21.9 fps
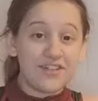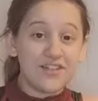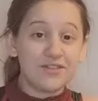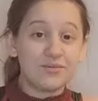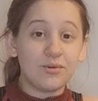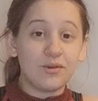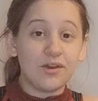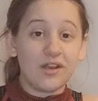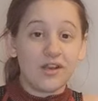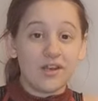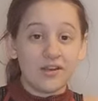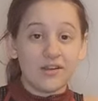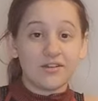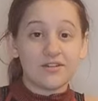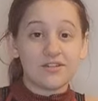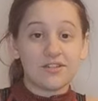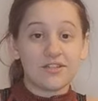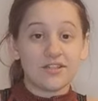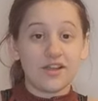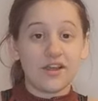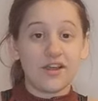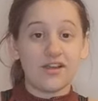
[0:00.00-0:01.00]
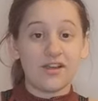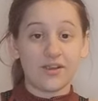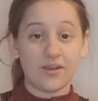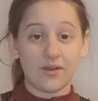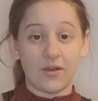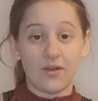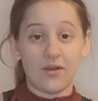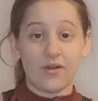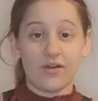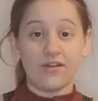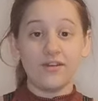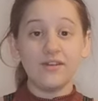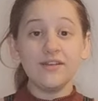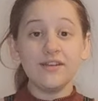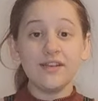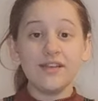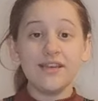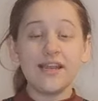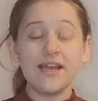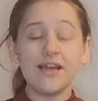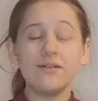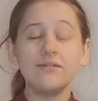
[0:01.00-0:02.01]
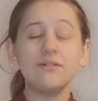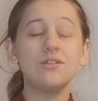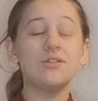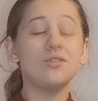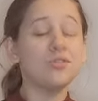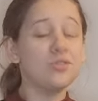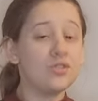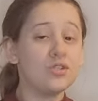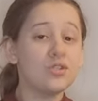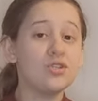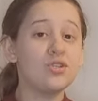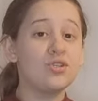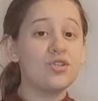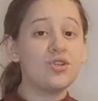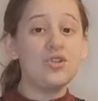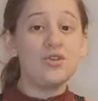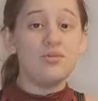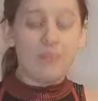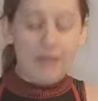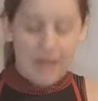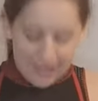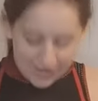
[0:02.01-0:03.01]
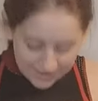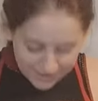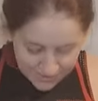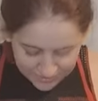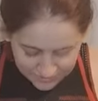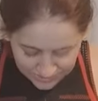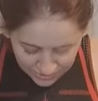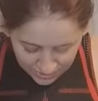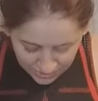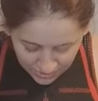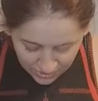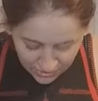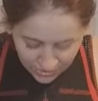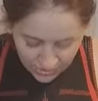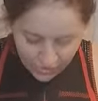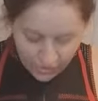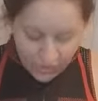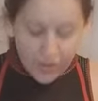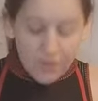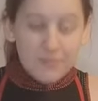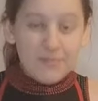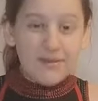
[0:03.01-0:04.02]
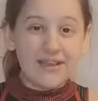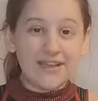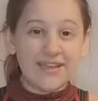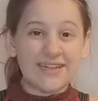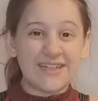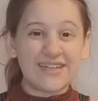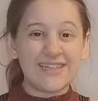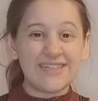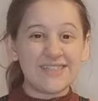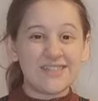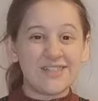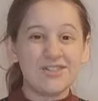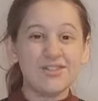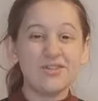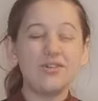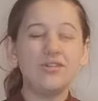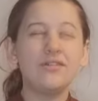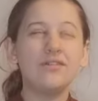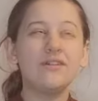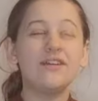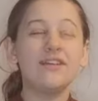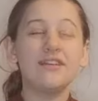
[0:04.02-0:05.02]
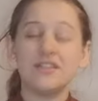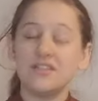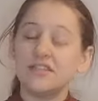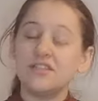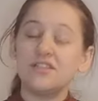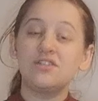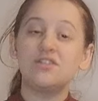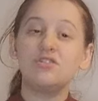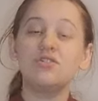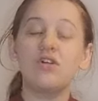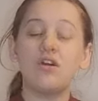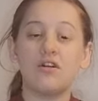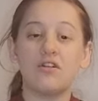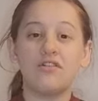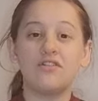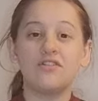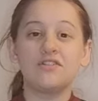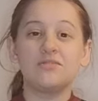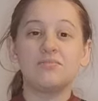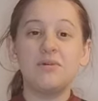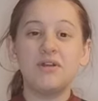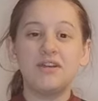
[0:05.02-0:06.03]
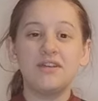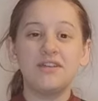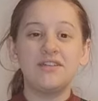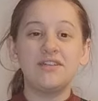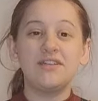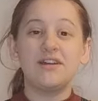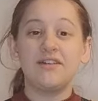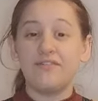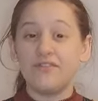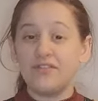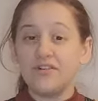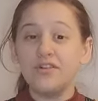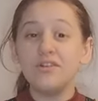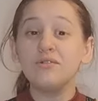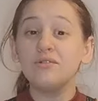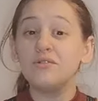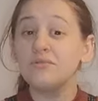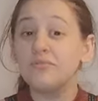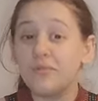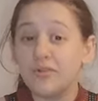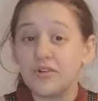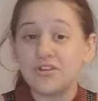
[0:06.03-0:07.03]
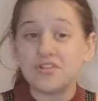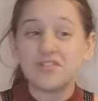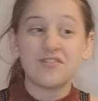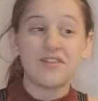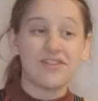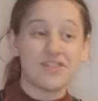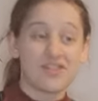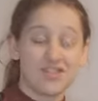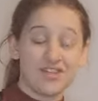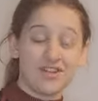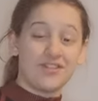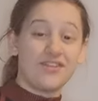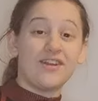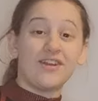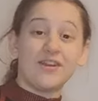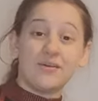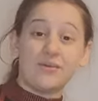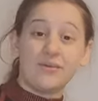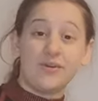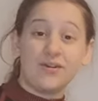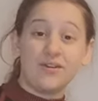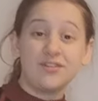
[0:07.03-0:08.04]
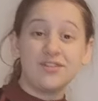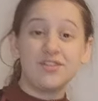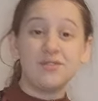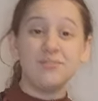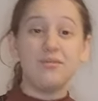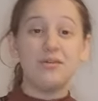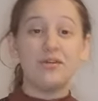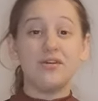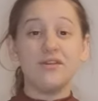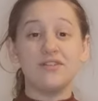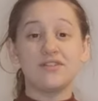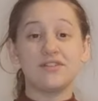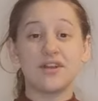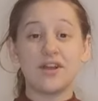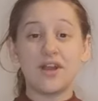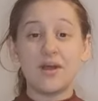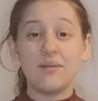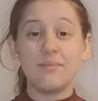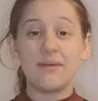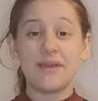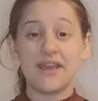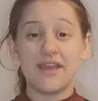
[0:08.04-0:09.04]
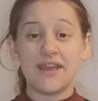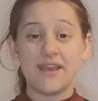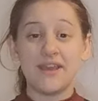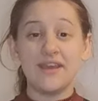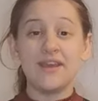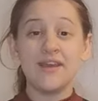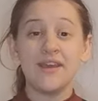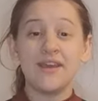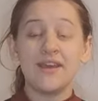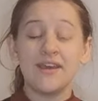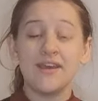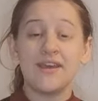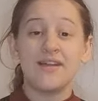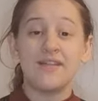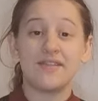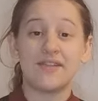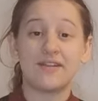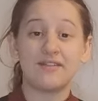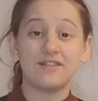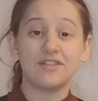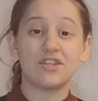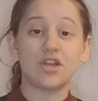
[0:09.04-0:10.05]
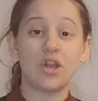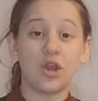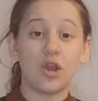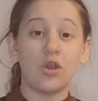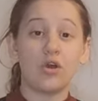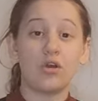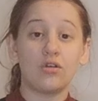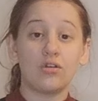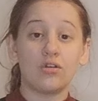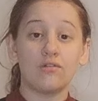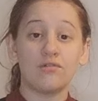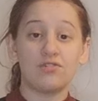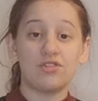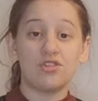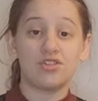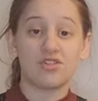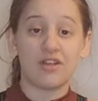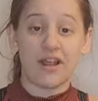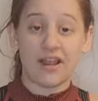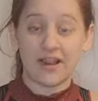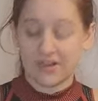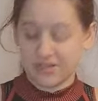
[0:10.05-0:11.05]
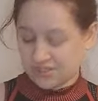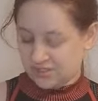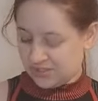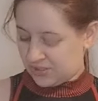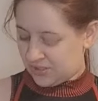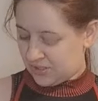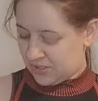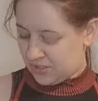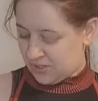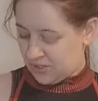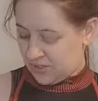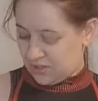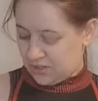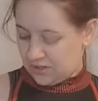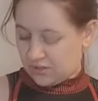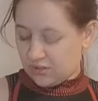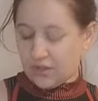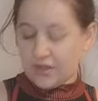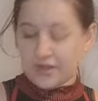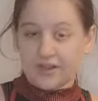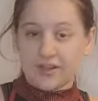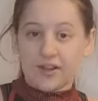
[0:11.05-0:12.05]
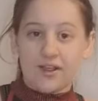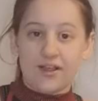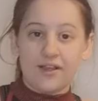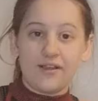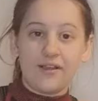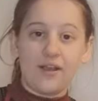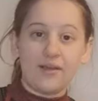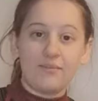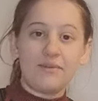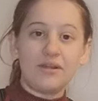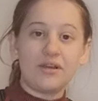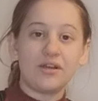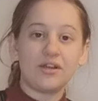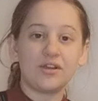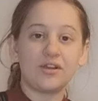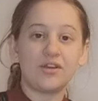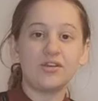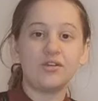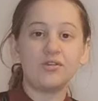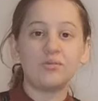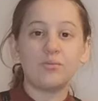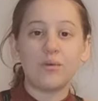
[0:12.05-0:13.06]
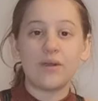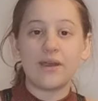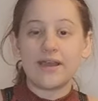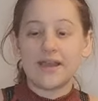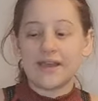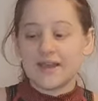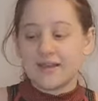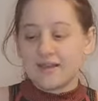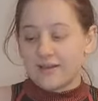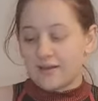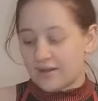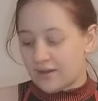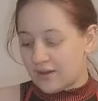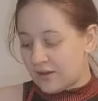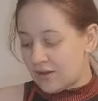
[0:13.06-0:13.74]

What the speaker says: is what it looks like on. Now, it's not too bad. I mean, it's not, it is soft, but I thought it was more stretchier than it was. To be honest, like up here, there is a lot of stretch. Like, I mean, I couldn't wear